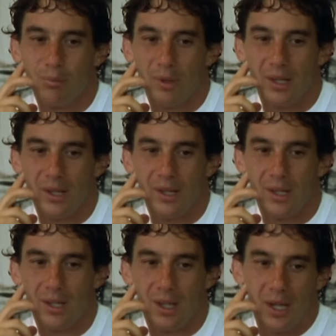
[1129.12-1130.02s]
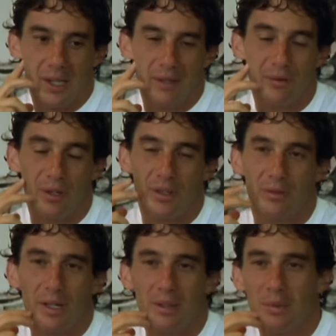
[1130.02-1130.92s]
but uh, I avoid
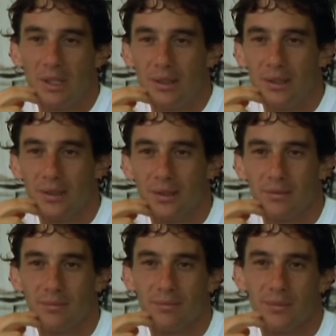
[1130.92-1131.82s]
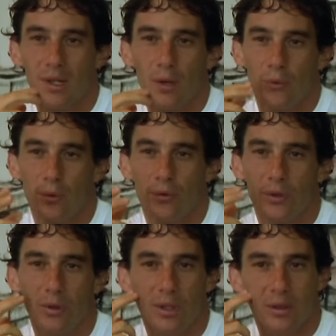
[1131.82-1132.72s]
red meat now for a
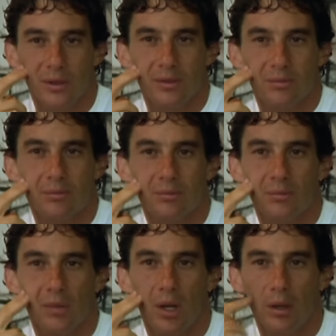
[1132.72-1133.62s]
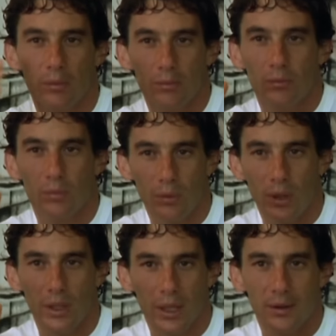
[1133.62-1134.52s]
few years.
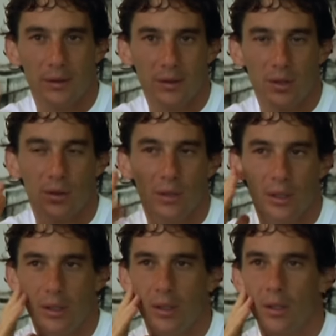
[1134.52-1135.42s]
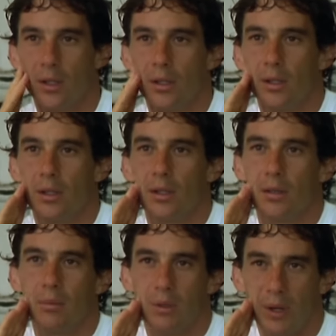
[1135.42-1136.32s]
I cut it slowly.
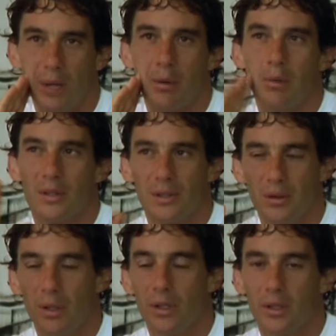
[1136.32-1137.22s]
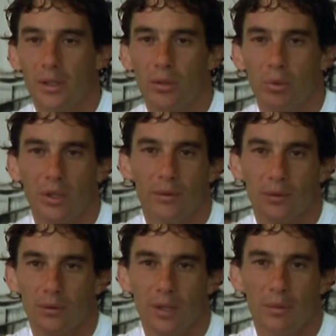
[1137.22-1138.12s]
But when I'm in Brazil, I eat a little bit
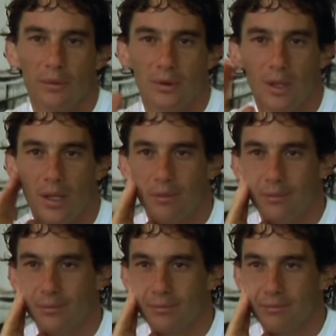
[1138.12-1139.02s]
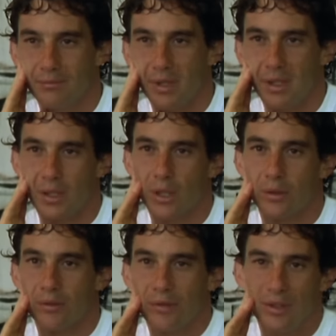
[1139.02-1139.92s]
from time to time. I eat a lot
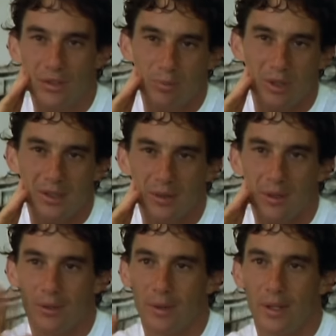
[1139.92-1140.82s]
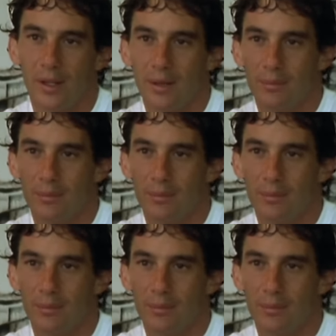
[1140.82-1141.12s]
of fish, particularly when I am